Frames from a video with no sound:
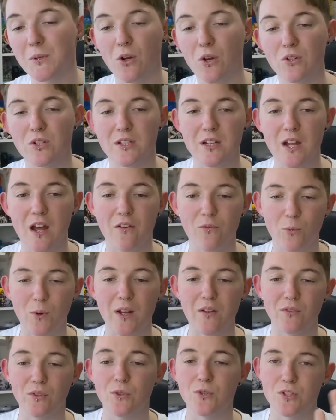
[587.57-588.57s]
We don't just have
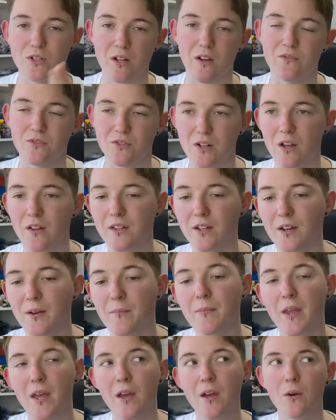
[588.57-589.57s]
one evolution after
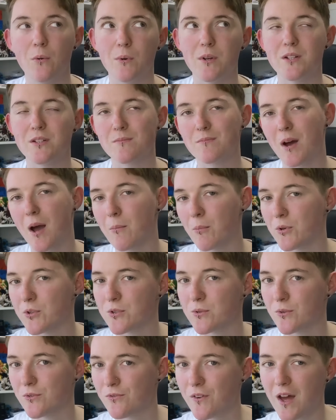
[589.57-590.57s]
another, which I'm
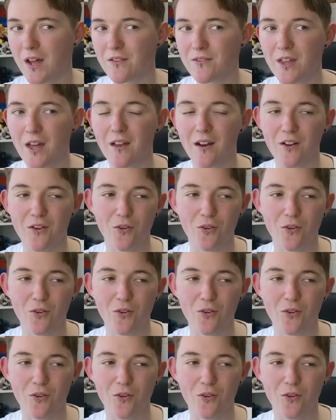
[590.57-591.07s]
also a fan of that.